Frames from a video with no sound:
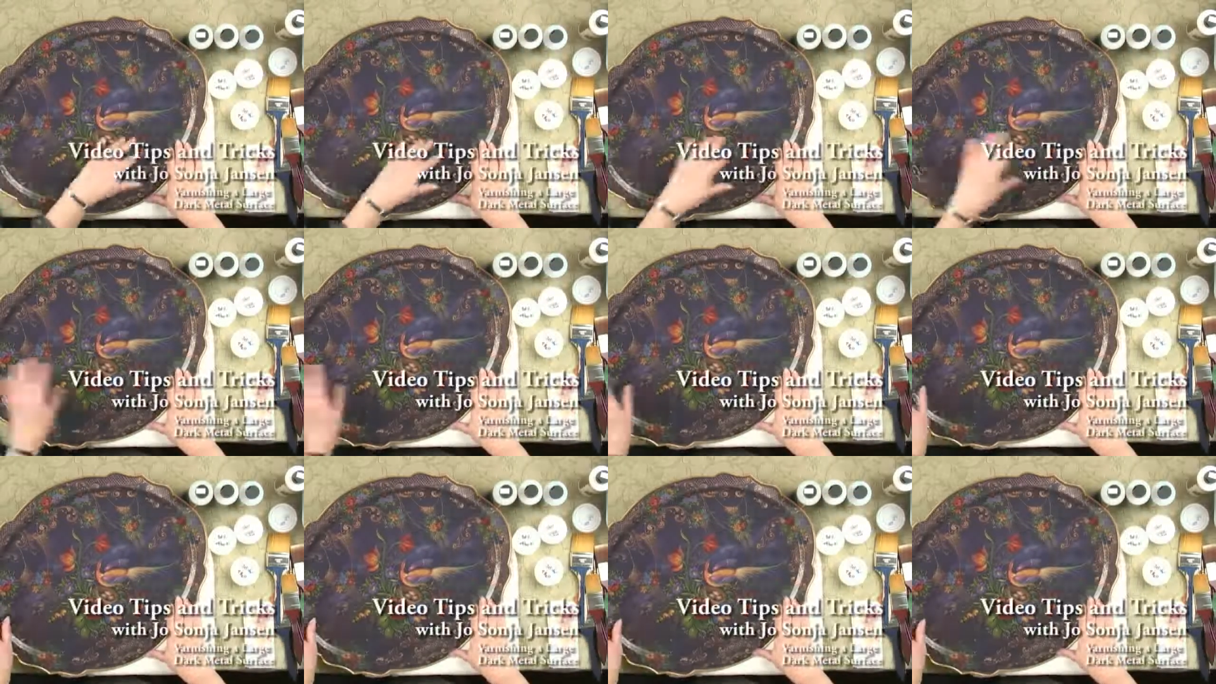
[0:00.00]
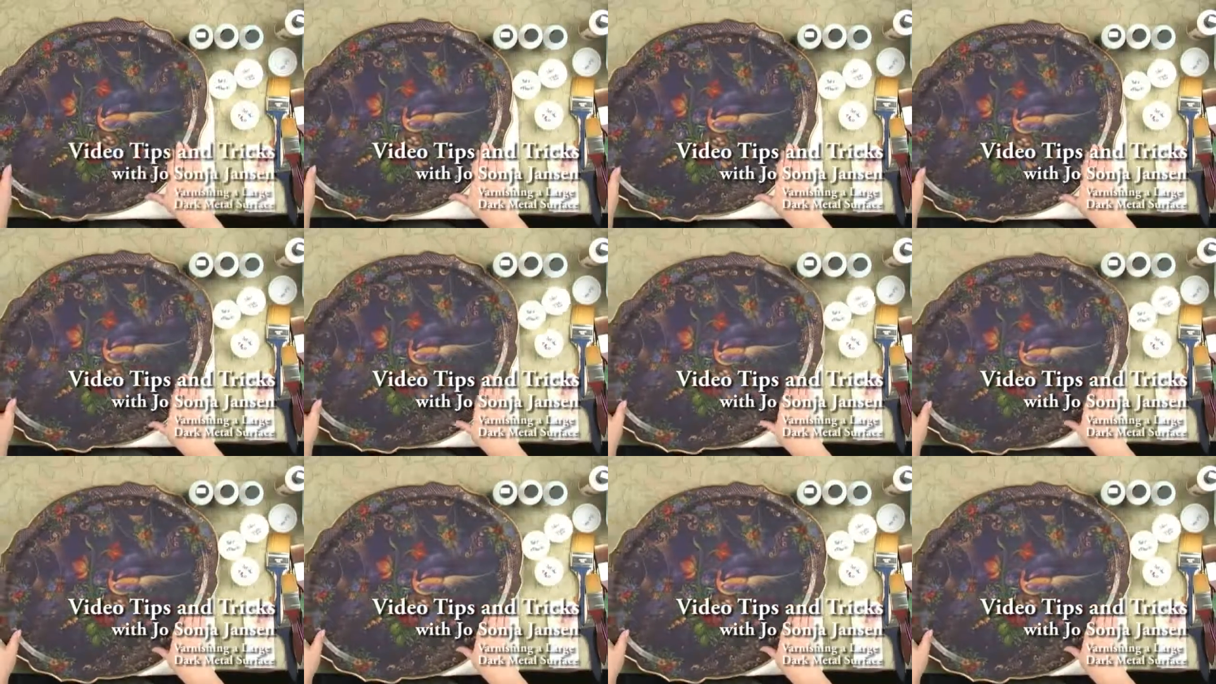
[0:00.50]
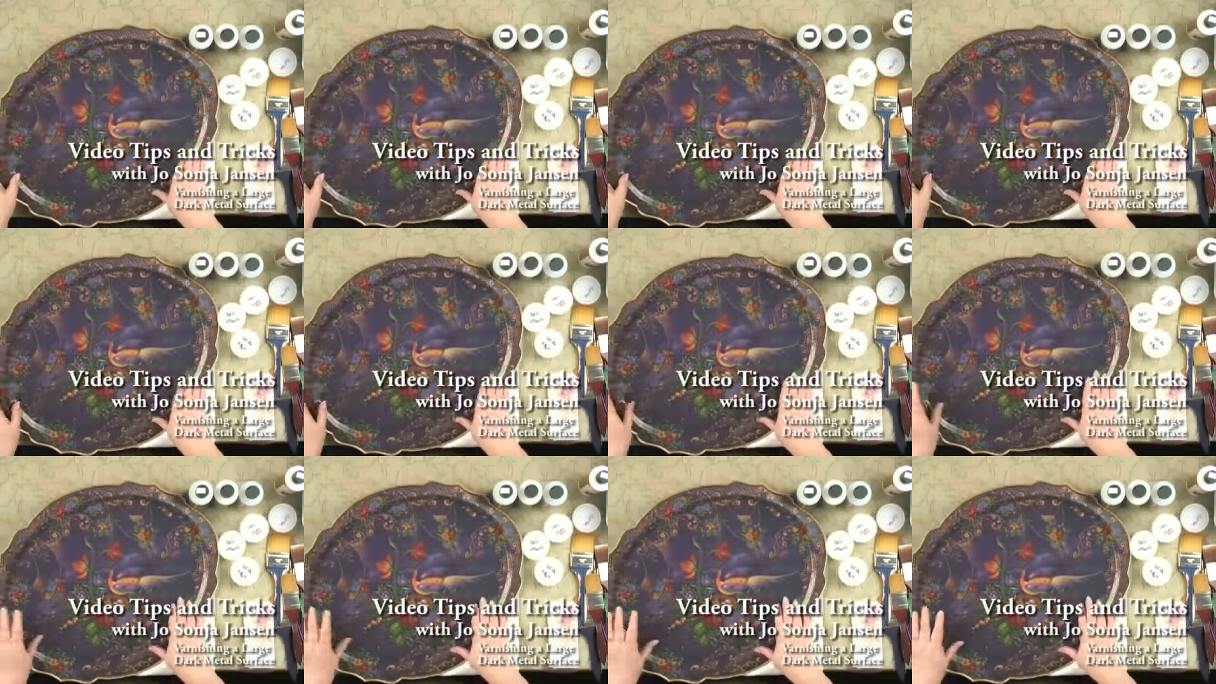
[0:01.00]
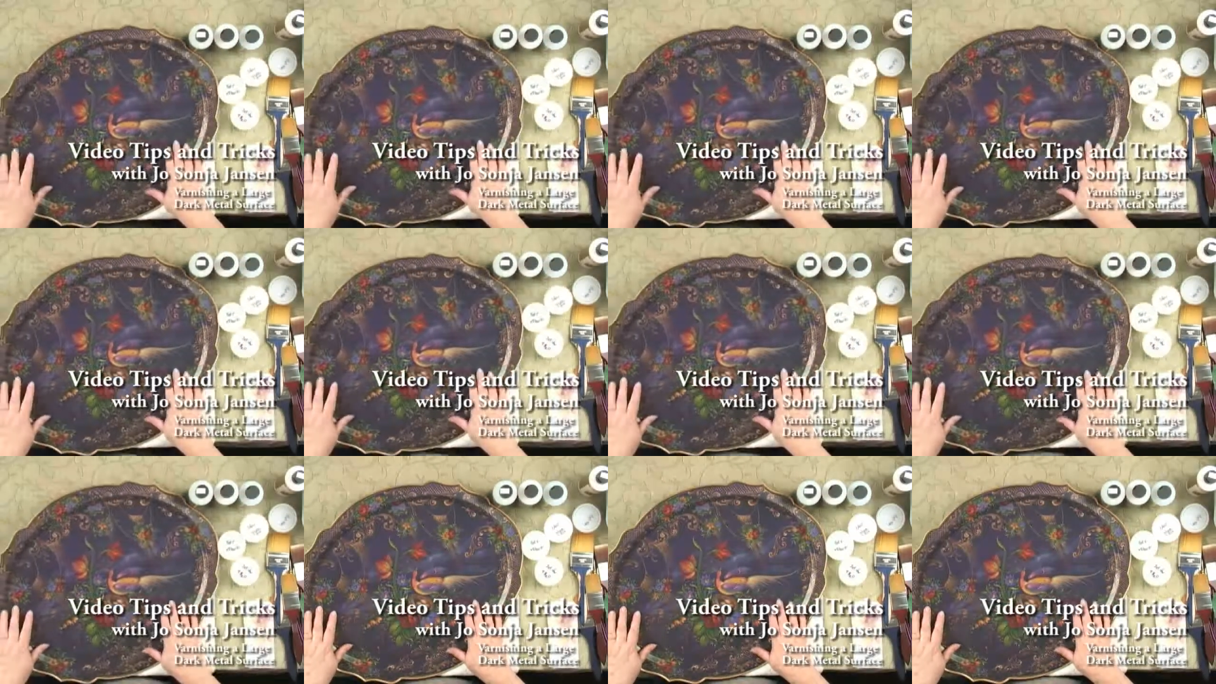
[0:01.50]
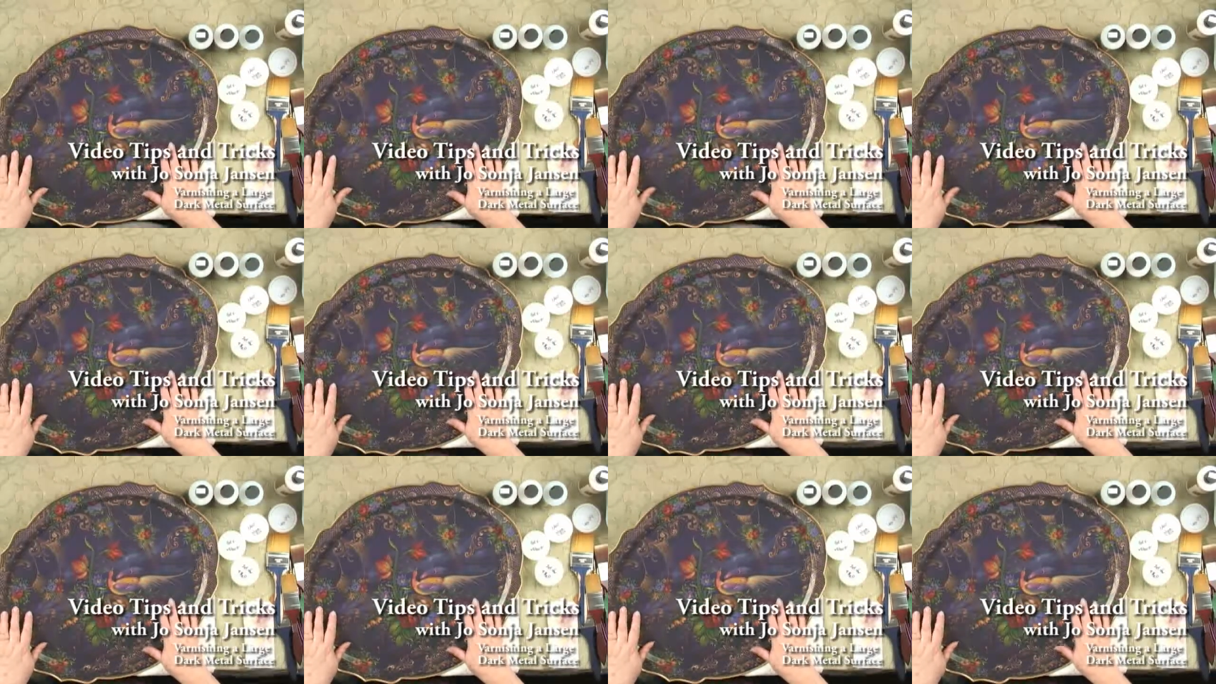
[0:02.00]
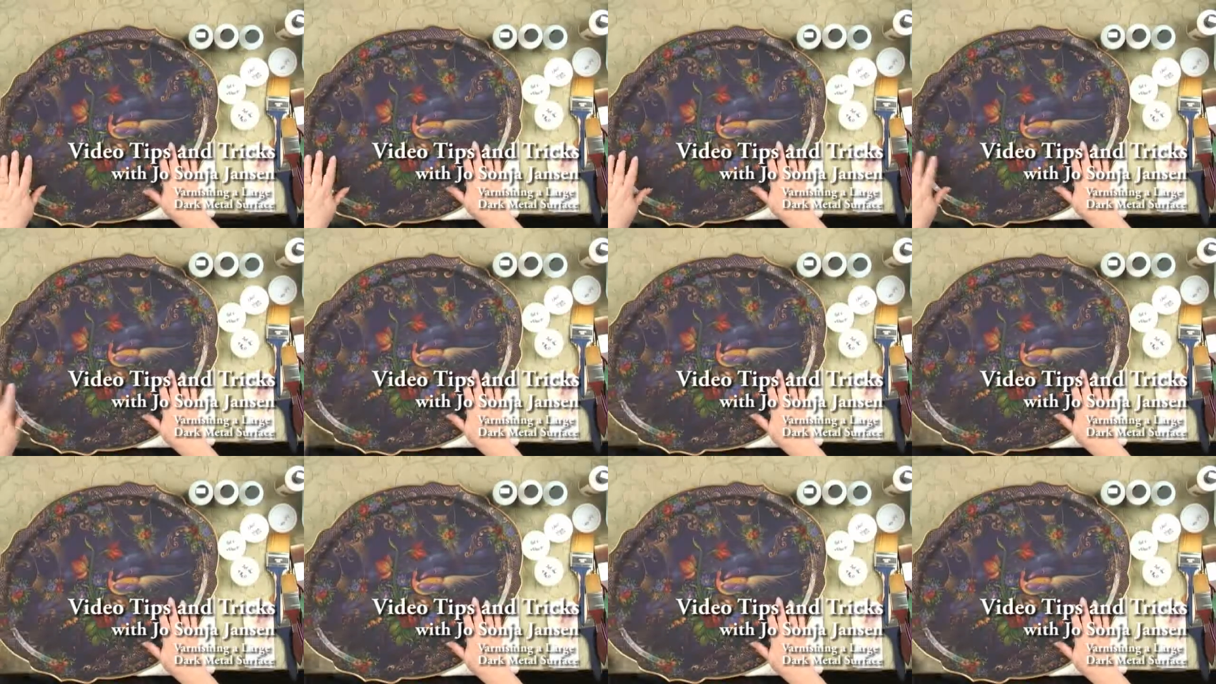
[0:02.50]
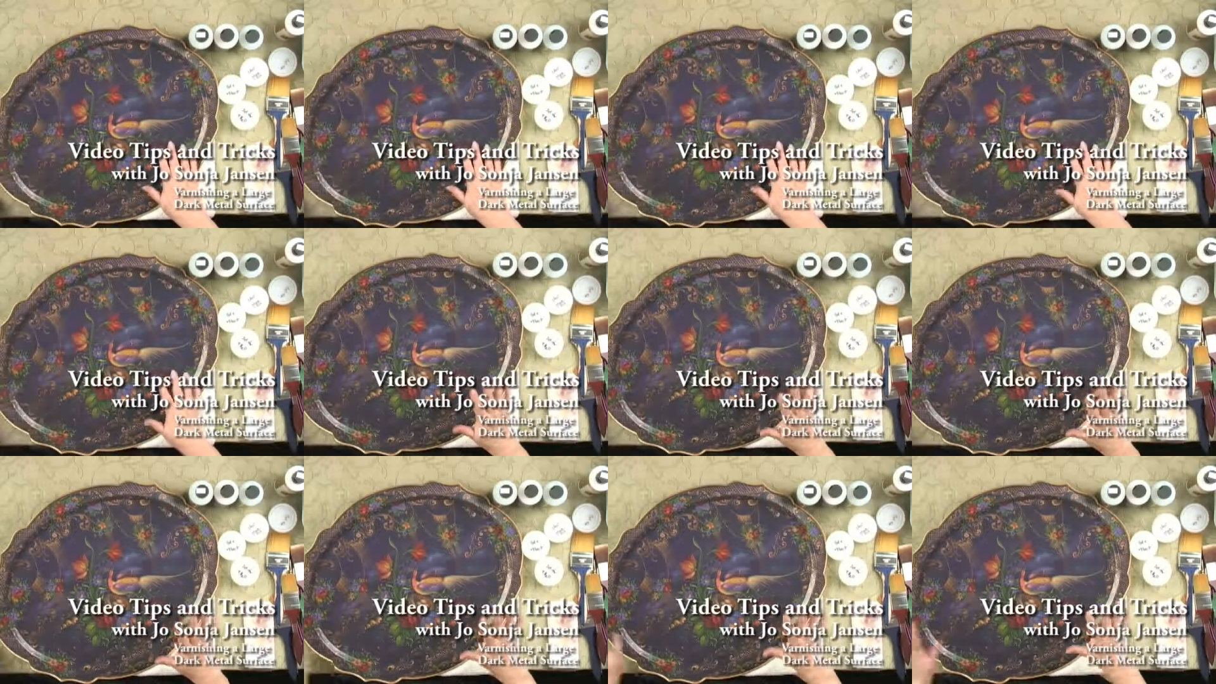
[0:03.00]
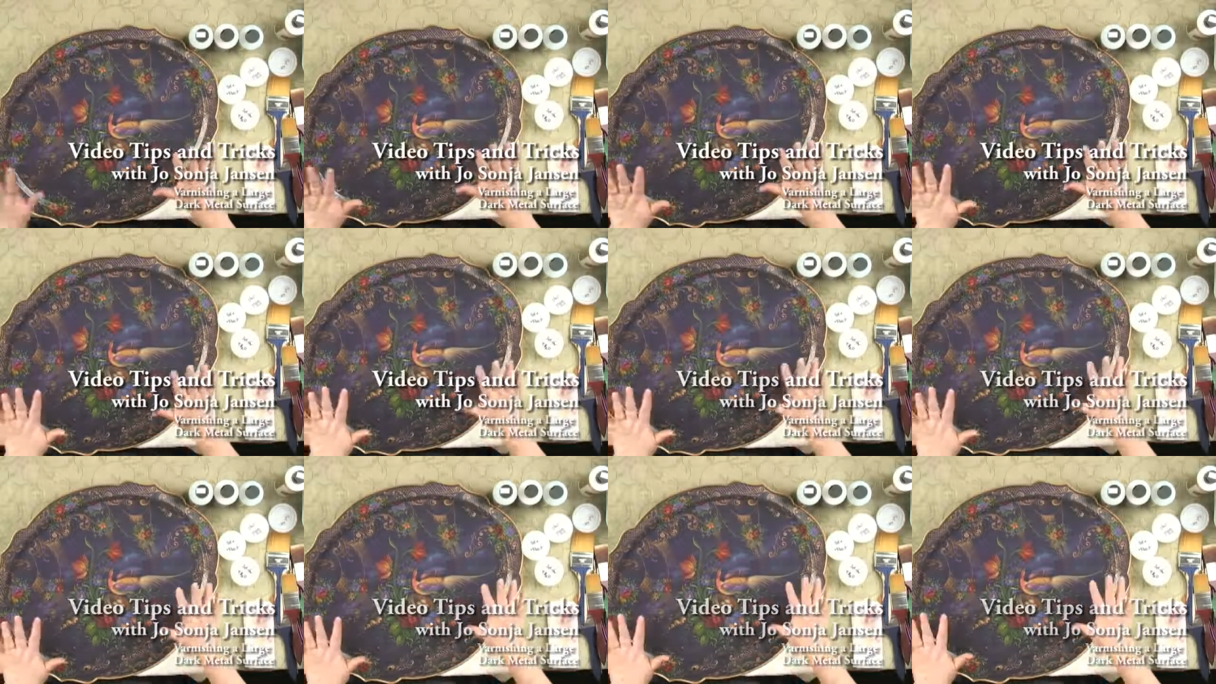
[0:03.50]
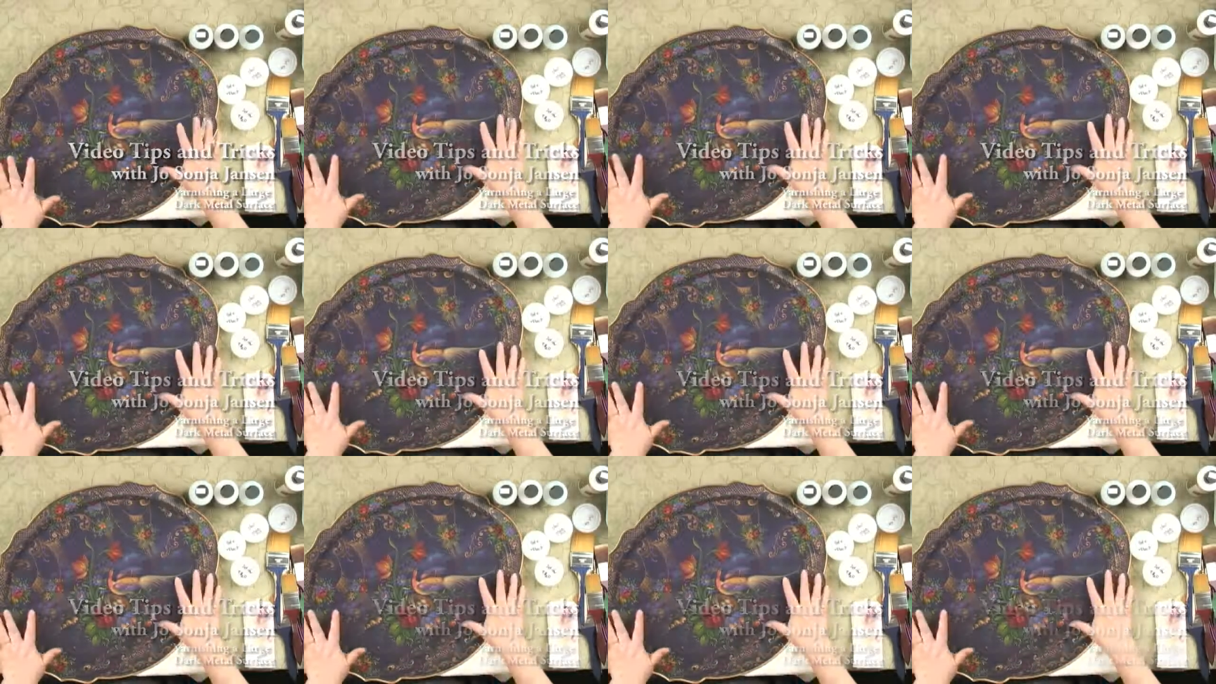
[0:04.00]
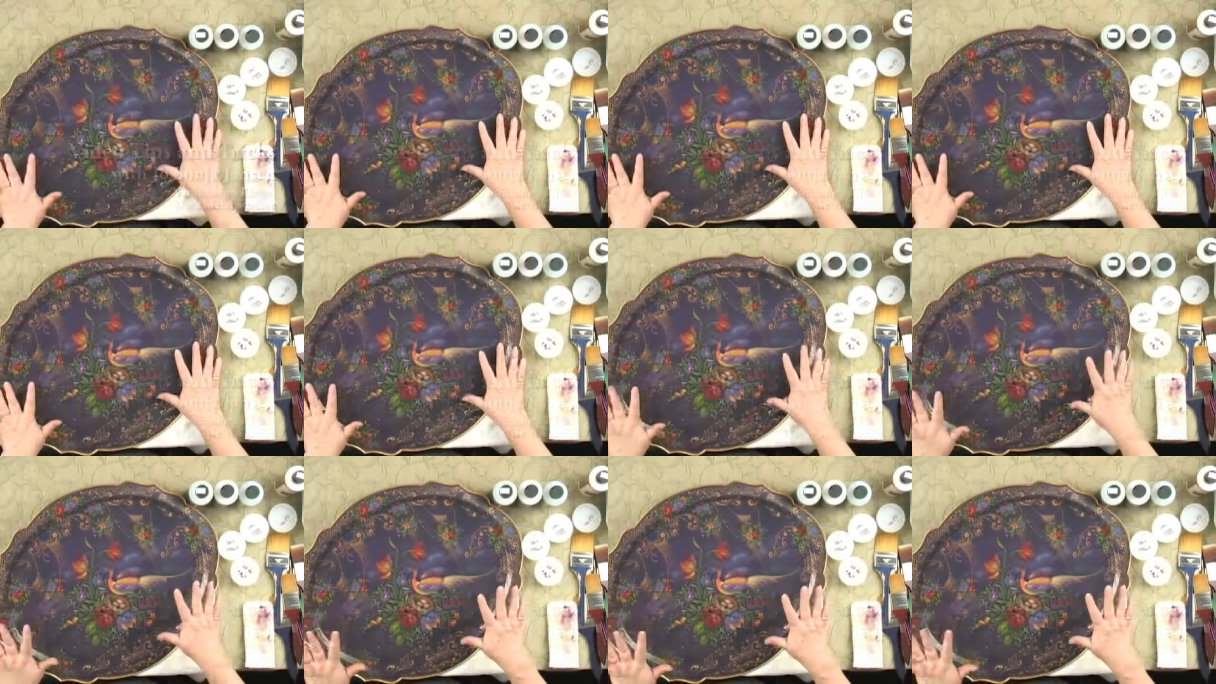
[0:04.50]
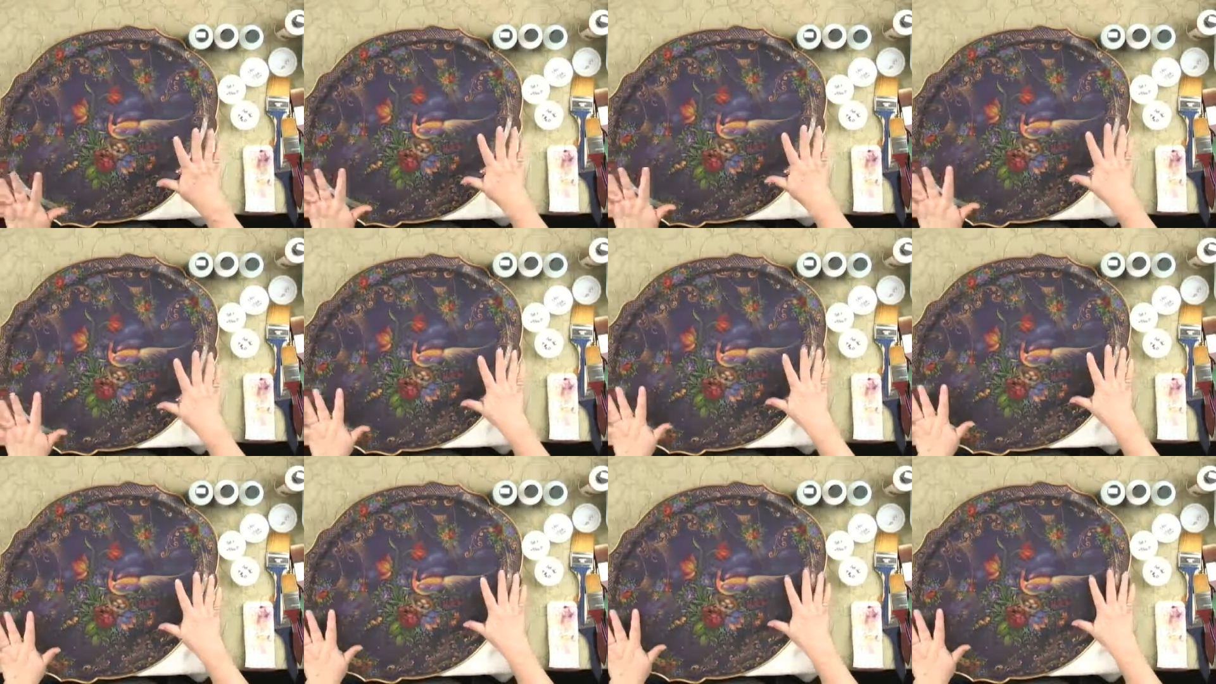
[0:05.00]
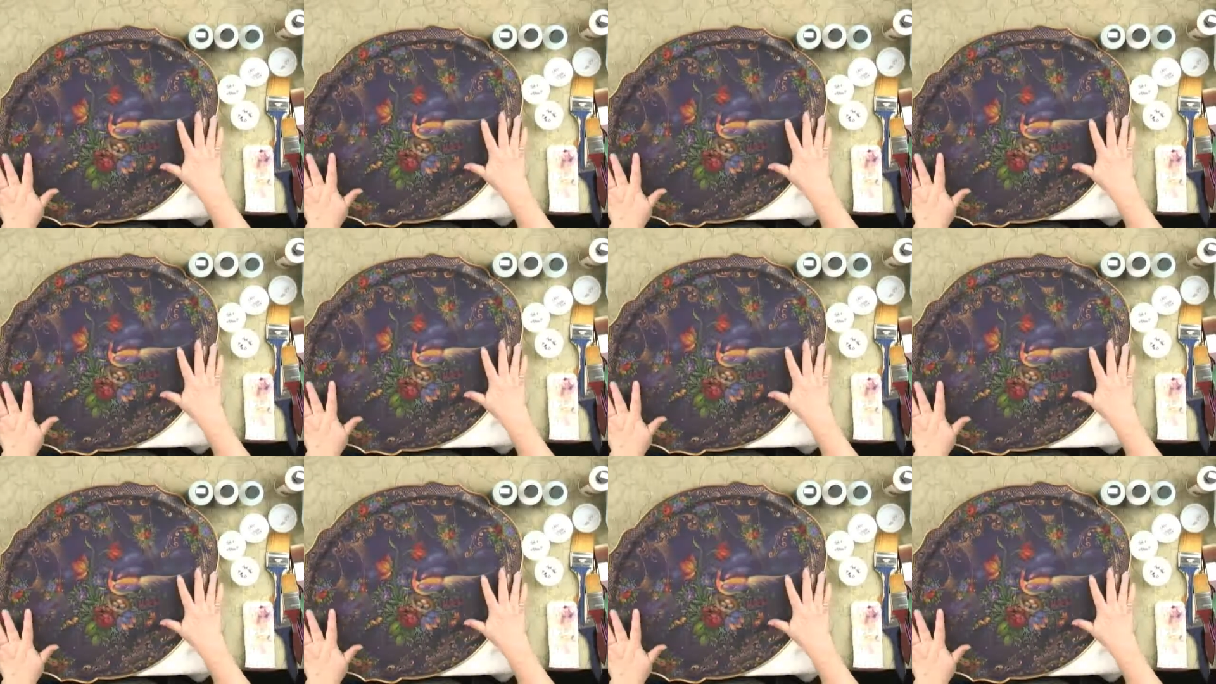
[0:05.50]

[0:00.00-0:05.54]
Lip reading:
[unreadable: no face in view]